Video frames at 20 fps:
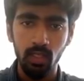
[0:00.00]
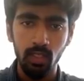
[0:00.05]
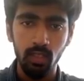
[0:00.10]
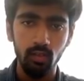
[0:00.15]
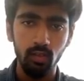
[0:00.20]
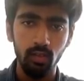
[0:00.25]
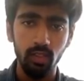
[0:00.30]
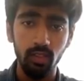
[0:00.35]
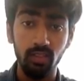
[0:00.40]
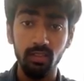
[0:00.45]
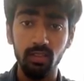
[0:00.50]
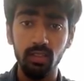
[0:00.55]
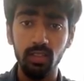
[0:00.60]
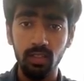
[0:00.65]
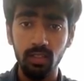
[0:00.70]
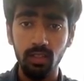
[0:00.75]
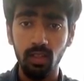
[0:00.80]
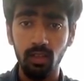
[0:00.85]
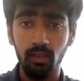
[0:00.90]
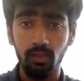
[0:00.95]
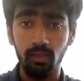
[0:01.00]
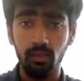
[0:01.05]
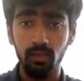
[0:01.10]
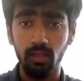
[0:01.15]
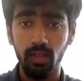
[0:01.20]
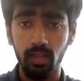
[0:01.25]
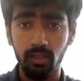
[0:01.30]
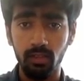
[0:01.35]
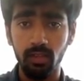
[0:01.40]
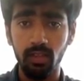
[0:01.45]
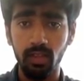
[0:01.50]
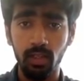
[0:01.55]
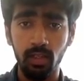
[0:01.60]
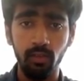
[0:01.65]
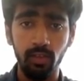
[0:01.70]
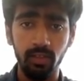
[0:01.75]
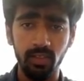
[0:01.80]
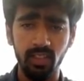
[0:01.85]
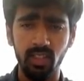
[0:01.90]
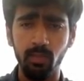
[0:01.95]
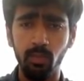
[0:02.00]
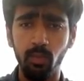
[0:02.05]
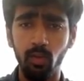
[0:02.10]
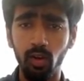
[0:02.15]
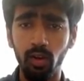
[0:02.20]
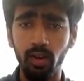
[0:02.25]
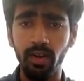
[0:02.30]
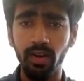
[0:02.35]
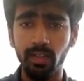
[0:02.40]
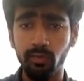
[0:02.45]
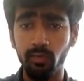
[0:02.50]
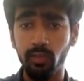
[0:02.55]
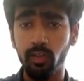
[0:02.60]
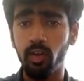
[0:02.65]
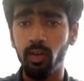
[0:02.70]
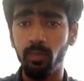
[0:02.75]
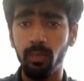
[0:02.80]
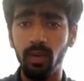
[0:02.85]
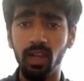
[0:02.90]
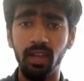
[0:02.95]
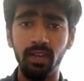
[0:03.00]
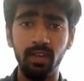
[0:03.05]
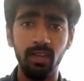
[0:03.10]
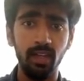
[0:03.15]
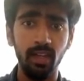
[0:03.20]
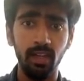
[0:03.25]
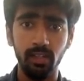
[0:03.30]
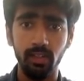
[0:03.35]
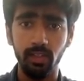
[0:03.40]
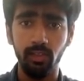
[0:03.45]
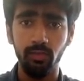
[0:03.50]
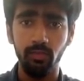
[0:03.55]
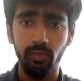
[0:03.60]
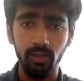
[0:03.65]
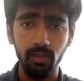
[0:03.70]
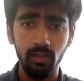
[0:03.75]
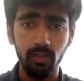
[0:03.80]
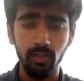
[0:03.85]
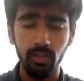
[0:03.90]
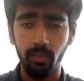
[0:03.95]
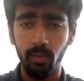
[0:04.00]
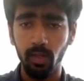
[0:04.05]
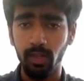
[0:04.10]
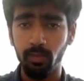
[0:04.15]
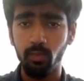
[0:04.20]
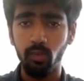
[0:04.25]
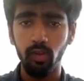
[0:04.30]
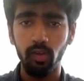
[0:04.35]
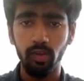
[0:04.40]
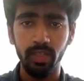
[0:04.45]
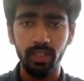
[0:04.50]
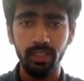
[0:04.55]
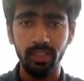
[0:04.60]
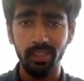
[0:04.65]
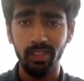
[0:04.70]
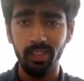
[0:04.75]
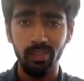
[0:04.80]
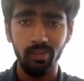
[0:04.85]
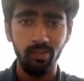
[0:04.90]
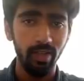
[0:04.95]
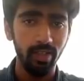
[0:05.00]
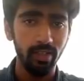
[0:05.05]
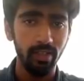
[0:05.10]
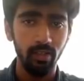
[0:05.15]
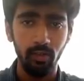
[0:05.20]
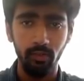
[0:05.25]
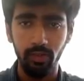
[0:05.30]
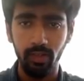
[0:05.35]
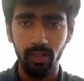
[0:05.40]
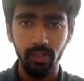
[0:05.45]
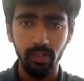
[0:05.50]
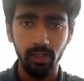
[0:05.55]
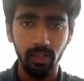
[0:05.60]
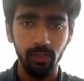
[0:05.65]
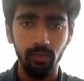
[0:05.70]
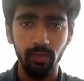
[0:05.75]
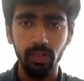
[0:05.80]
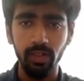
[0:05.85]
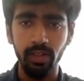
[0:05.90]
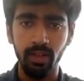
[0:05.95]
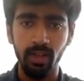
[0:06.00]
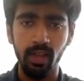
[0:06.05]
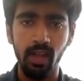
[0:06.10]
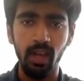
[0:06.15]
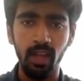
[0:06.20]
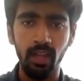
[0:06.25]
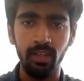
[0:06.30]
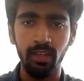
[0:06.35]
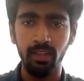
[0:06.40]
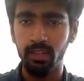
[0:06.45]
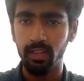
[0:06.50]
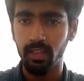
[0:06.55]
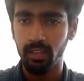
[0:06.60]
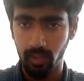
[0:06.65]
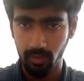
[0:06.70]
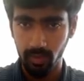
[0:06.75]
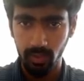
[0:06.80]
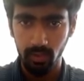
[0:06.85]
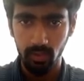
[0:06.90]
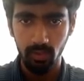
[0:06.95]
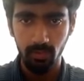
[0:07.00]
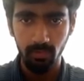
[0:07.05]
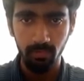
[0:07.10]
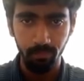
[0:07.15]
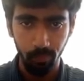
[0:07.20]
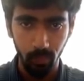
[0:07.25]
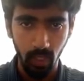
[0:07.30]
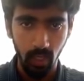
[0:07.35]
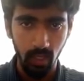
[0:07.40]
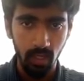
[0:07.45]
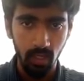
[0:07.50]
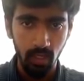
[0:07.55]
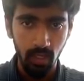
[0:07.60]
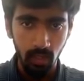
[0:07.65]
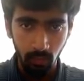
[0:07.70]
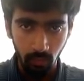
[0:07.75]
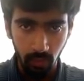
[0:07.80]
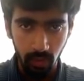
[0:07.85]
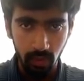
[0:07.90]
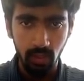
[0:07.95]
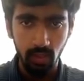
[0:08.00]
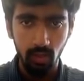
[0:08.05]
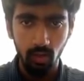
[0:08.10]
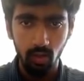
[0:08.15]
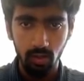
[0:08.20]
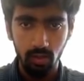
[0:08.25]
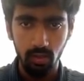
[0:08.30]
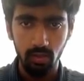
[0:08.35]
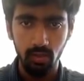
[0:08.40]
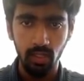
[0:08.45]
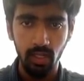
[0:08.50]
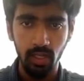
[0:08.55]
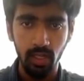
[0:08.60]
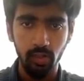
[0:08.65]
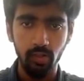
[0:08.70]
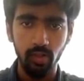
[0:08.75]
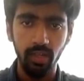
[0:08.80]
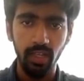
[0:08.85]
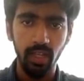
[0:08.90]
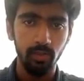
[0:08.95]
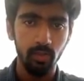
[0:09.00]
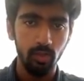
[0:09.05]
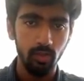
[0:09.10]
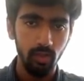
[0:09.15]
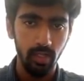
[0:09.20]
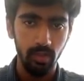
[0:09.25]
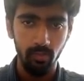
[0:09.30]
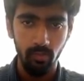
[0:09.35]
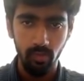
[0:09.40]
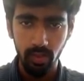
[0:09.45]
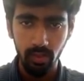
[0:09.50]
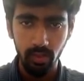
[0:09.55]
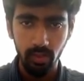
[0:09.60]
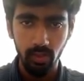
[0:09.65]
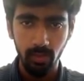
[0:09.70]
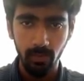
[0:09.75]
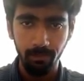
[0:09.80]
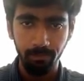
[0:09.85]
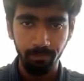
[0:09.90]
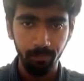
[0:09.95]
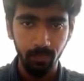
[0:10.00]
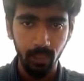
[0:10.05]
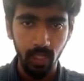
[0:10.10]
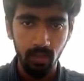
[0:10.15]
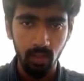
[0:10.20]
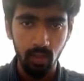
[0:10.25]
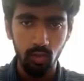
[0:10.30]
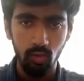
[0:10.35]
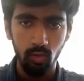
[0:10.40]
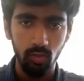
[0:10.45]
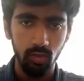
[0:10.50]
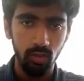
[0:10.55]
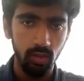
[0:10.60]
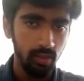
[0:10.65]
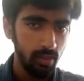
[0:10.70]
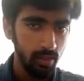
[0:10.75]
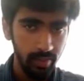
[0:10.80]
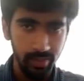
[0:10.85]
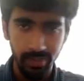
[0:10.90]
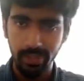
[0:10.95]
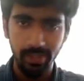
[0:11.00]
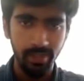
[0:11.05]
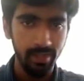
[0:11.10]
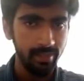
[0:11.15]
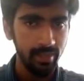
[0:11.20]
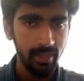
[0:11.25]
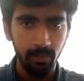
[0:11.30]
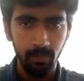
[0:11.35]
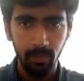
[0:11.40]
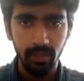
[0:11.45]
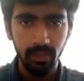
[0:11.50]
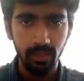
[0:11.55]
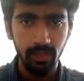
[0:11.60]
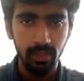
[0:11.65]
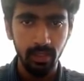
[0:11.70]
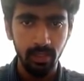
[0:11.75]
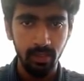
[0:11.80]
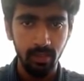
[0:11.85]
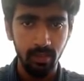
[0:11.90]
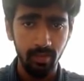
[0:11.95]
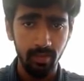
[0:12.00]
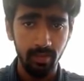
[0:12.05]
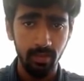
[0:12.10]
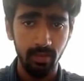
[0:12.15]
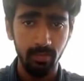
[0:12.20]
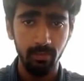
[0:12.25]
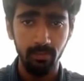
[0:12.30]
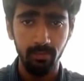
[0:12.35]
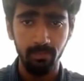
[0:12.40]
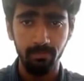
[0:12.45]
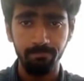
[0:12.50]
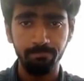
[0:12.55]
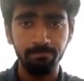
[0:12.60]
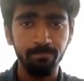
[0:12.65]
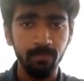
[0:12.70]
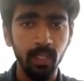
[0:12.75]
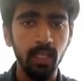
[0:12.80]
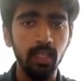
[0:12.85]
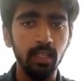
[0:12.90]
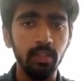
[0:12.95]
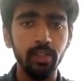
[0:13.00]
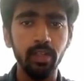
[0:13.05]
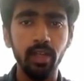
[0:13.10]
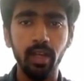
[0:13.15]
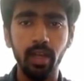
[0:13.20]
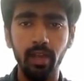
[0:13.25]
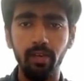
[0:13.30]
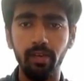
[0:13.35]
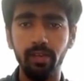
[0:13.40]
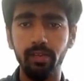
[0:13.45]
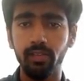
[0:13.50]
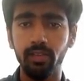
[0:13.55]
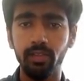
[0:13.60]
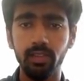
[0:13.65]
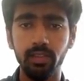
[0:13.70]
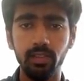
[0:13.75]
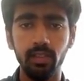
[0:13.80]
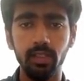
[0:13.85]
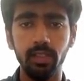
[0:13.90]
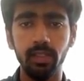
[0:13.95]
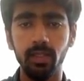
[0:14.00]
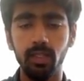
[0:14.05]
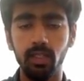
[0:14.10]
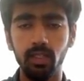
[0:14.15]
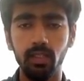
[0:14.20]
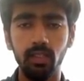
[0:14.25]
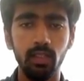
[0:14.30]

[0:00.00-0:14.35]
So these tin dioxide nanowires get polarized when you apply an electric field. They get polarized in the direction of electric field and align in that direction, which causes the electrode gaps to get bridged. So the circuit gets completed and there is some characteristic